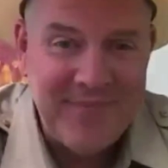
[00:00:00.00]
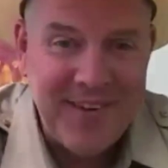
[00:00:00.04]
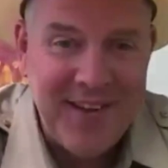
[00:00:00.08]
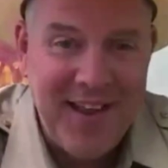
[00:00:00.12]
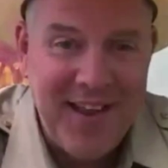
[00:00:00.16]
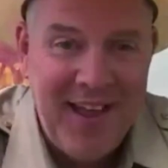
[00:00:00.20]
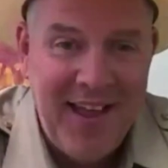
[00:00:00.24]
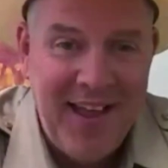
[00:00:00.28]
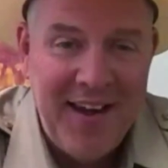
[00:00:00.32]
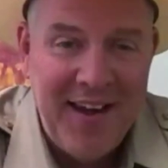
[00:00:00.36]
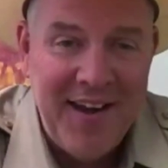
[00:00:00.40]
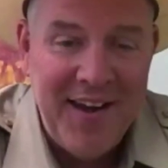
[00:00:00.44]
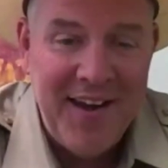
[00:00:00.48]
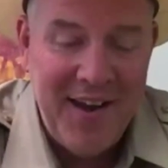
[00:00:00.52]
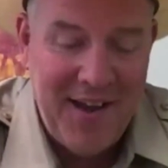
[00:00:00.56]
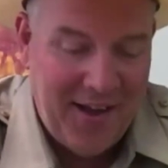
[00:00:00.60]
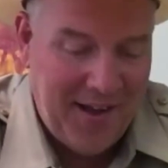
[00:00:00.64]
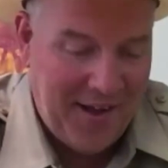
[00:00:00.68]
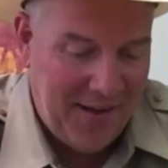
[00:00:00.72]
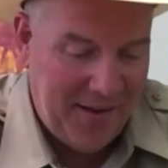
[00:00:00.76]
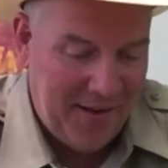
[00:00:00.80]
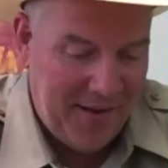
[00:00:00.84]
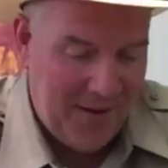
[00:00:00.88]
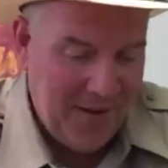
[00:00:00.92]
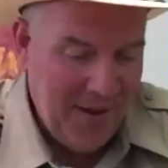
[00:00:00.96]
And
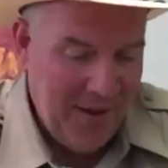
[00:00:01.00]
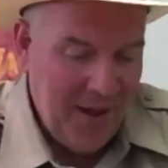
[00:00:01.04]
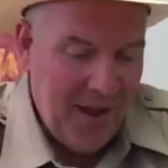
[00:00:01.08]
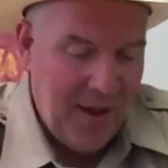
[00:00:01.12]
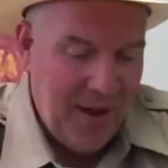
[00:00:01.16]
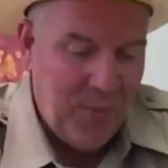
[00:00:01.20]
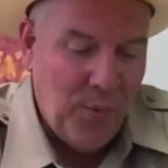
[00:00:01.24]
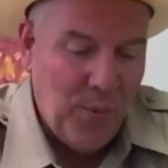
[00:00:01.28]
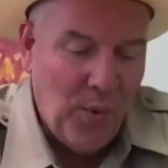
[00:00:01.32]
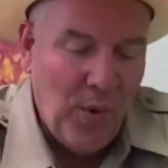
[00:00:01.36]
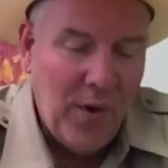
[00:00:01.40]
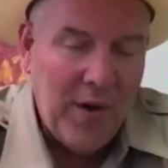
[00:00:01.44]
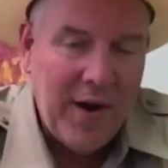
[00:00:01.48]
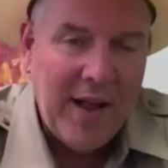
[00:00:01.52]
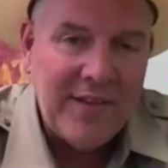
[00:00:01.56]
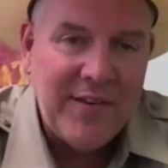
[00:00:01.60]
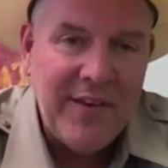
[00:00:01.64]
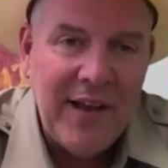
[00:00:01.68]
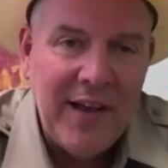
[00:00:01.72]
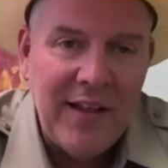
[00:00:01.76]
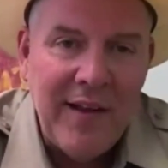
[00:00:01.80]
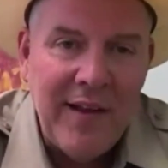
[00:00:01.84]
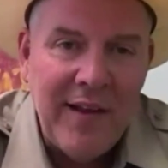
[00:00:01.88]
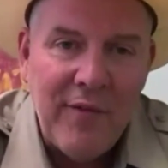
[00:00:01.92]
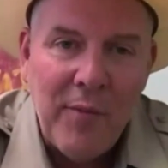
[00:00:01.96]
uh and what I
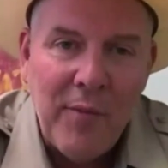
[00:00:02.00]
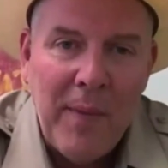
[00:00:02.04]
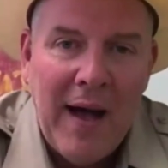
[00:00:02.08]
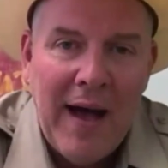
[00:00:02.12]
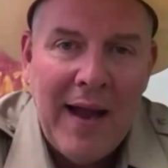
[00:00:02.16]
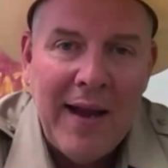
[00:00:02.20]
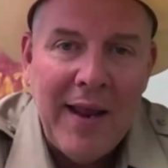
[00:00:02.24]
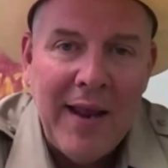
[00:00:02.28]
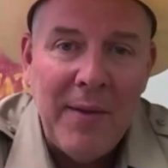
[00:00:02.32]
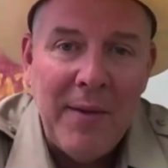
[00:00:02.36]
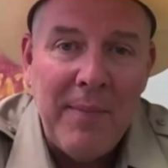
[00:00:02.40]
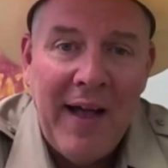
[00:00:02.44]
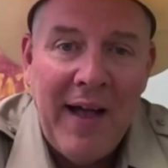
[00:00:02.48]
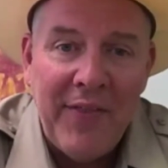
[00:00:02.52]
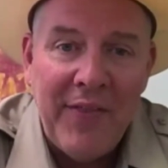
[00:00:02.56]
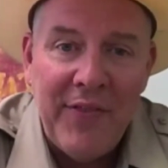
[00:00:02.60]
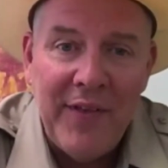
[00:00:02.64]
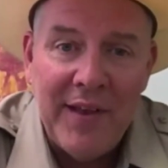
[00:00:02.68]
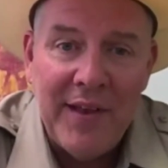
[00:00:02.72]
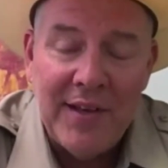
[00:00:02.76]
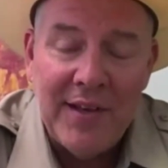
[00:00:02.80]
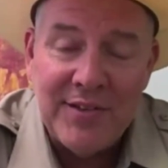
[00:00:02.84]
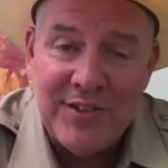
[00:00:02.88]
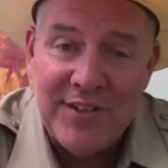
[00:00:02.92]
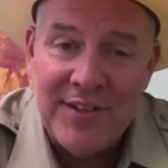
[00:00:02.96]
tell everybody about
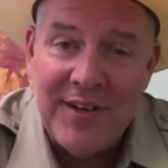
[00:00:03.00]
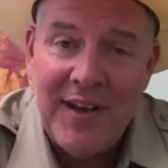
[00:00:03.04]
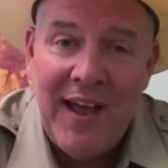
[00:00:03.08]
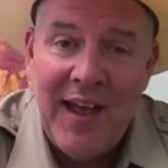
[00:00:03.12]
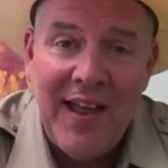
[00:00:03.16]
this, and